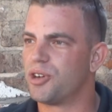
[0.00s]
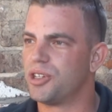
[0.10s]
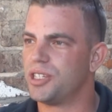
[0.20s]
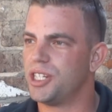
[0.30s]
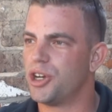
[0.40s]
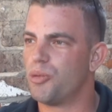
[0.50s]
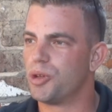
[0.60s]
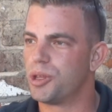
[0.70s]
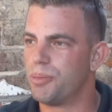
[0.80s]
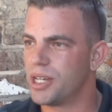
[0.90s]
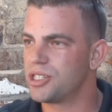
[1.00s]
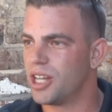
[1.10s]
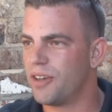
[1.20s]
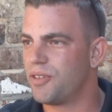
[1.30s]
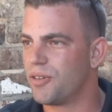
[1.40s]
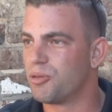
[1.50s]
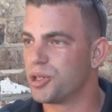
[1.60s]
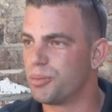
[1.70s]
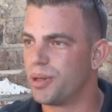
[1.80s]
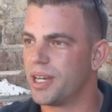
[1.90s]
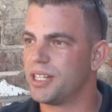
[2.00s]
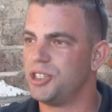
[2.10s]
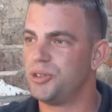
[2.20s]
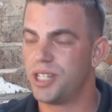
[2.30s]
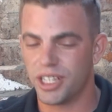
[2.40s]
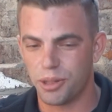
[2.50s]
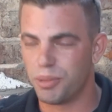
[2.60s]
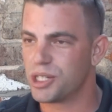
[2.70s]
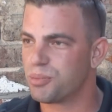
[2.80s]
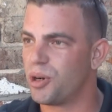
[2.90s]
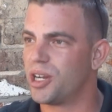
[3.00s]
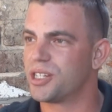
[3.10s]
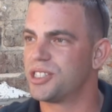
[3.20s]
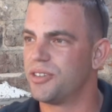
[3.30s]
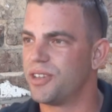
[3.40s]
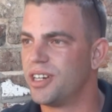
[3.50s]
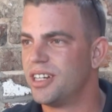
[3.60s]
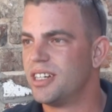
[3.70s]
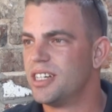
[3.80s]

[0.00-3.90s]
And with the best life ever with the plant, you get the best products ever.